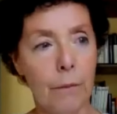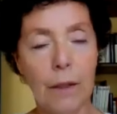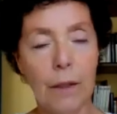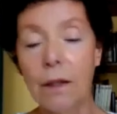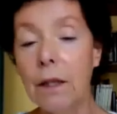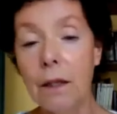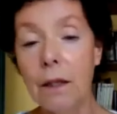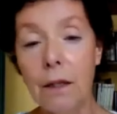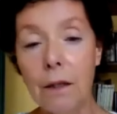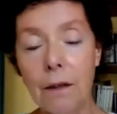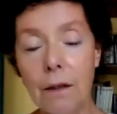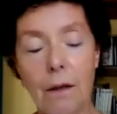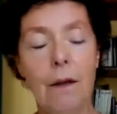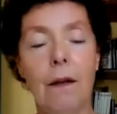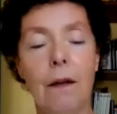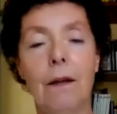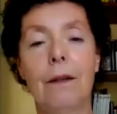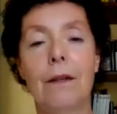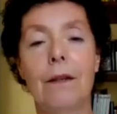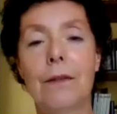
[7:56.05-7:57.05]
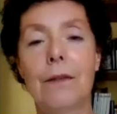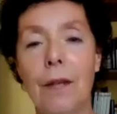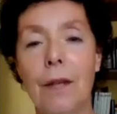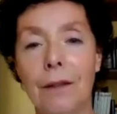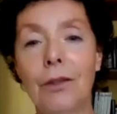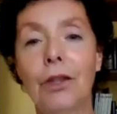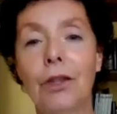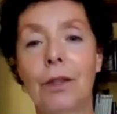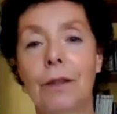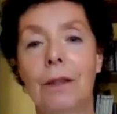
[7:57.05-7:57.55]
key and
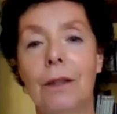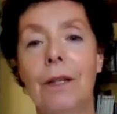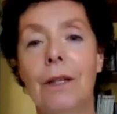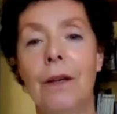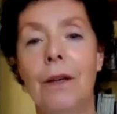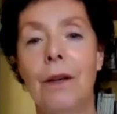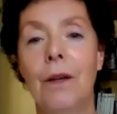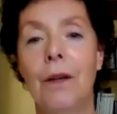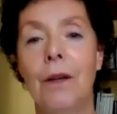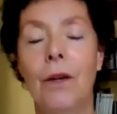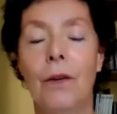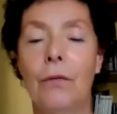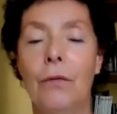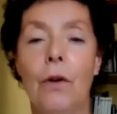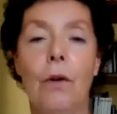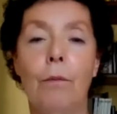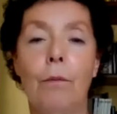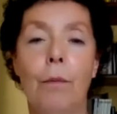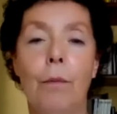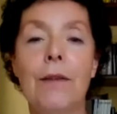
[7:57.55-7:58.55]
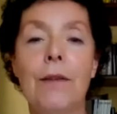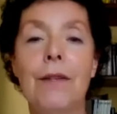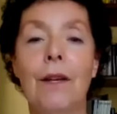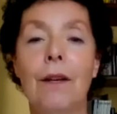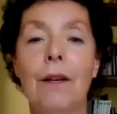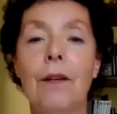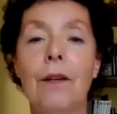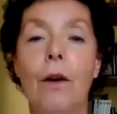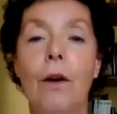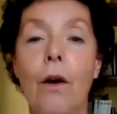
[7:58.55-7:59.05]
essential for
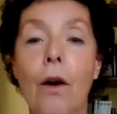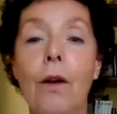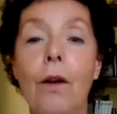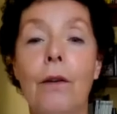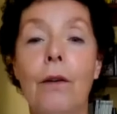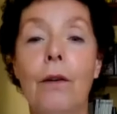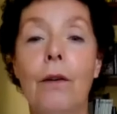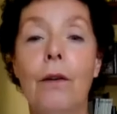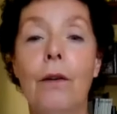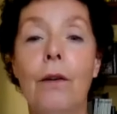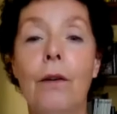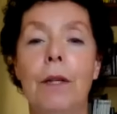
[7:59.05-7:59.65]
basically all of our